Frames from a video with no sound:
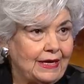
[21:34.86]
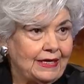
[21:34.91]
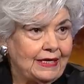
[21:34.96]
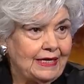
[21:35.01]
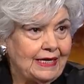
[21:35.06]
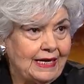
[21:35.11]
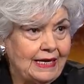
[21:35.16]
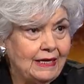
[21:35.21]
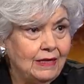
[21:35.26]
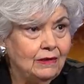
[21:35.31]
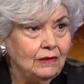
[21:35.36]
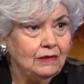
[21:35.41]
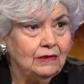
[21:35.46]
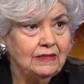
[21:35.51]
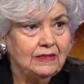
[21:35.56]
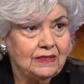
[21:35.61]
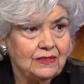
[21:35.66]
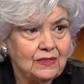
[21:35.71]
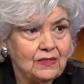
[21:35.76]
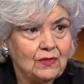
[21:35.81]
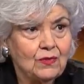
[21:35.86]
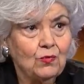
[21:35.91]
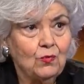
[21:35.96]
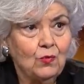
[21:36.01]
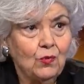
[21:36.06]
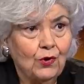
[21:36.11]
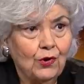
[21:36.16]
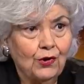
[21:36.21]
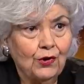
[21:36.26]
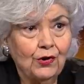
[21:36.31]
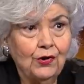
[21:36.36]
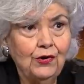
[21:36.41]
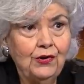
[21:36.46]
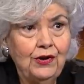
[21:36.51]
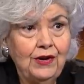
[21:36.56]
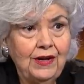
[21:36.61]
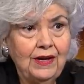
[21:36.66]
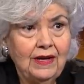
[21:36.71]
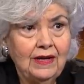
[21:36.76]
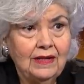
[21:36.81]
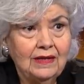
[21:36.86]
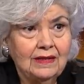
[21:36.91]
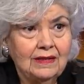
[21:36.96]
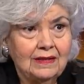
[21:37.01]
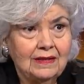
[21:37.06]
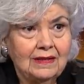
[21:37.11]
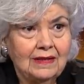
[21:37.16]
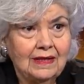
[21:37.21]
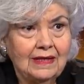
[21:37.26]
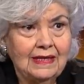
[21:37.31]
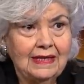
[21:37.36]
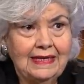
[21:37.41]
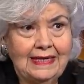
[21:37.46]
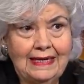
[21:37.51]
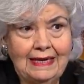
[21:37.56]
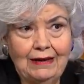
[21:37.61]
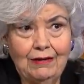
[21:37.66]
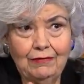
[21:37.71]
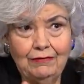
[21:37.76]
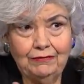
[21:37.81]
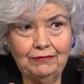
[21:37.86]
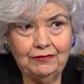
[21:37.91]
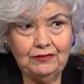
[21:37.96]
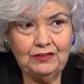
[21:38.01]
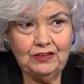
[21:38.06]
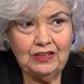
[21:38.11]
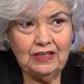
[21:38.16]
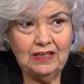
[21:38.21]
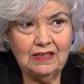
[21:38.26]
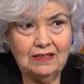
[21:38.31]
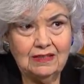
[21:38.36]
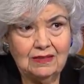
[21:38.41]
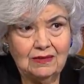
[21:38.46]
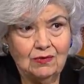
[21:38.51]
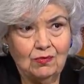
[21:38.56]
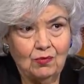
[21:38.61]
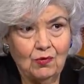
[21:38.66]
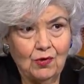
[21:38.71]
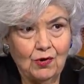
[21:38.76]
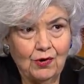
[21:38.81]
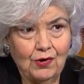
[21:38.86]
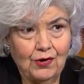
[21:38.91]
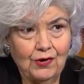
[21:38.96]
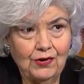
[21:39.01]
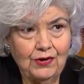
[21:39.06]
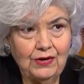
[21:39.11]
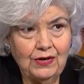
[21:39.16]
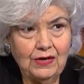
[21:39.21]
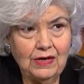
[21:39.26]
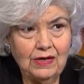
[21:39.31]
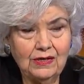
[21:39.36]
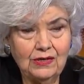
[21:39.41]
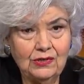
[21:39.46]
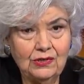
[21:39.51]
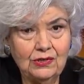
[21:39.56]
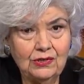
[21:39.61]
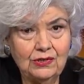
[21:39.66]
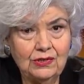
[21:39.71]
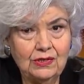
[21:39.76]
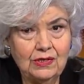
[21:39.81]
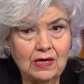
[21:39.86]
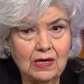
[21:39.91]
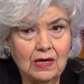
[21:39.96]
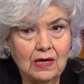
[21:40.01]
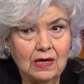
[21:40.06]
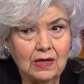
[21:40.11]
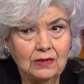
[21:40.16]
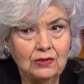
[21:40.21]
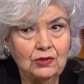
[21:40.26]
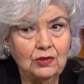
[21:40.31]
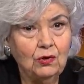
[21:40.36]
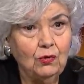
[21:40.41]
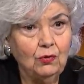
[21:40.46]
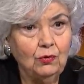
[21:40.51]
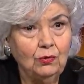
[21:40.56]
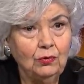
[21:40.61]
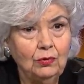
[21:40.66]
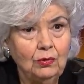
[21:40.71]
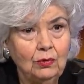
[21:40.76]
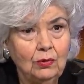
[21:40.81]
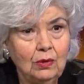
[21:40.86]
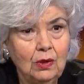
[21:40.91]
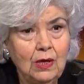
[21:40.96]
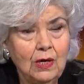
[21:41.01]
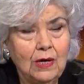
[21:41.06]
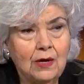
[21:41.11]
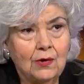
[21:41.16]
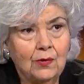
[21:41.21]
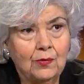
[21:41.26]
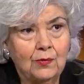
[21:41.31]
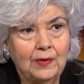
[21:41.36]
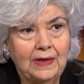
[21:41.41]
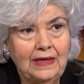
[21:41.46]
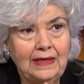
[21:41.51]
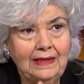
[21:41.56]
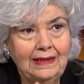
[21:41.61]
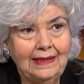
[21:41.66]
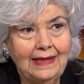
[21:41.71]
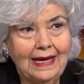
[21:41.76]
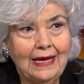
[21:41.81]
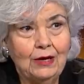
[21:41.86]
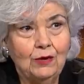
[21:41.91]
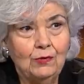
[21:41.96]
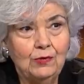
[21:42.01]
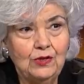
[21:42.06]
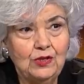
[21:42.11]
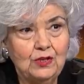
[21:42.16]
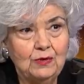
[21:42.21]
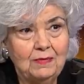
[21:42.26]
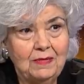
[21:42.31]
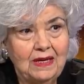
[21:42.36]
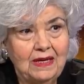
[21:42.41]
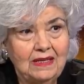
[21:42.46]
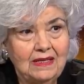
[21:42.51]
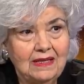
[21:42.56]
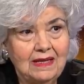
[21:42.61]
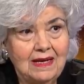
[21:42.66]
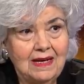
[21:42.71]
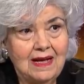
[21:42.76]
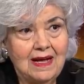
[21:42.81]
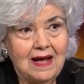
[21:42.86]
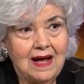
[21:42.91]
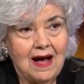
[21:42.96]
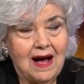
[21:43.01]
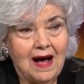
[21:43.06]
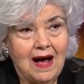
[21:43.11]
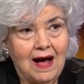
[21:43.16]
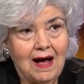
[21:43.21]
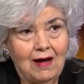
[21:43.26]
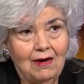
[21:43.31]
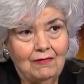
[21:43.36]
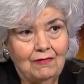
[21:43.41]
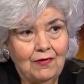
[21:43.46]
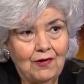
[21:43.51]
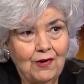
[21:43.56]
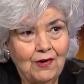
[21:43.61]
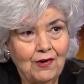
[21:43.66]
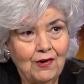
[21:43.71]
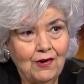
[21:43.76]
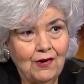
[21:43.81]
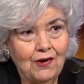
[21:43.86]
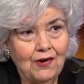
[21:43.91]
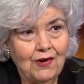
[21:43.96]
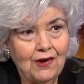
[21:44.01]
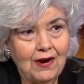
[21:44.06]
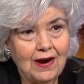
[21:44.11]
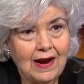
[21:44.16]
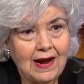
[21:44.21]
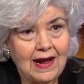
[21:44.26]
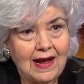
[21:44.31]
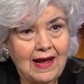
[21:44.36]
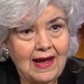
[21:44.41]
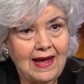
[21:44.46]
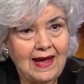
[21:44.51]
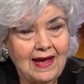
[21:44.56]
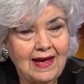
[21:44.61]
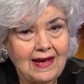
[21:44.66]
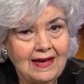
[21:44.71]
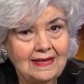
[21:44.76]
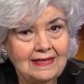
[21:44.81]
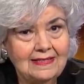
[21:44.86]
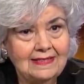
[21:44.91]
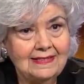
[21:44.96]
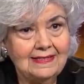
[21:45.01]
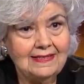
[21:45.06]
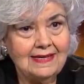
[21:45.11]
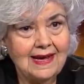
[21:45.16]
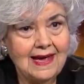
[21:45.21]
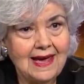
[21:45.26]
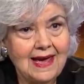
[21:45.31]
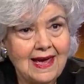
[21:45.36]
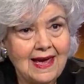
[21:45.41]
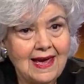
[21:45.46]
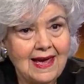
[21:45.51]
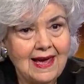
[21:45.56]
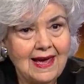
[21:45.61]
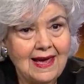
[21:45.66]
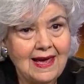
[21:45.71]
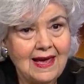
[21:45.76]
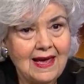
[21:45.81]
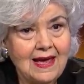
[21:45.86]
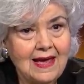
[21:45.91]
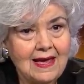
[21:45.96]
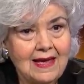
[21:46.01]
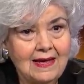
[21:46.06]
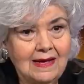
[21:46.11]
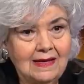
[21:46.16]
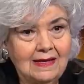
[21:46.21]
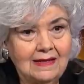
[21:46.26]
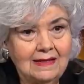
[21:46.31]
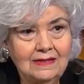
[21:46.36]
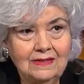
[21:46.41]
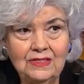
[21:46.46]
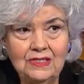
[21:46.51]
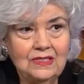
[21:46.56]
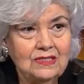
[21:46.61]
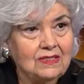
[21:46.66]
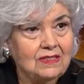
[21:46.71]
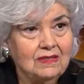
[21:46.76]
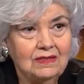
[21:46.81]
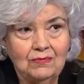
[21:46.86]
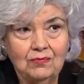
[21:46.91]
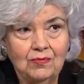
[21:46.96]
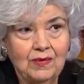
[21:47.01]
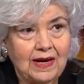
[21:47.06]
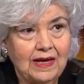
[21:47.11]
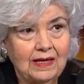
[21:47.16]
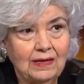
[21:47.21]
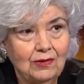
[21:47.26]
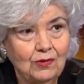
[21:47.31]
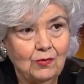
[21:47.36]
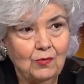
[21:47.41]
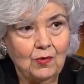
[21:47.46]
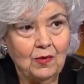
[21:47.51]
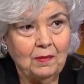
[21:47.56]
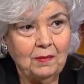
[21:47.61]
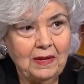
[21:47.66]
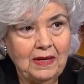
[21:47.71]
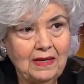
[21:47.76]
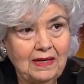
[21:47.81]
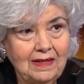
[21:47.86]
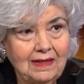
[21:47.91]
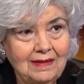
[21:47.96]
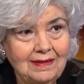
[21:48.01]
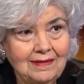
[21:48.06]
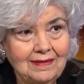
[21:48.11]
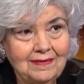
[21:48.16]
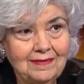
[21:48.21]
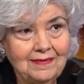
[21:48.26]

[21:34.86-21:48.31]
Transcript: Yield is the word. Gift is the word. Total relinquishment of her as just a regular woman.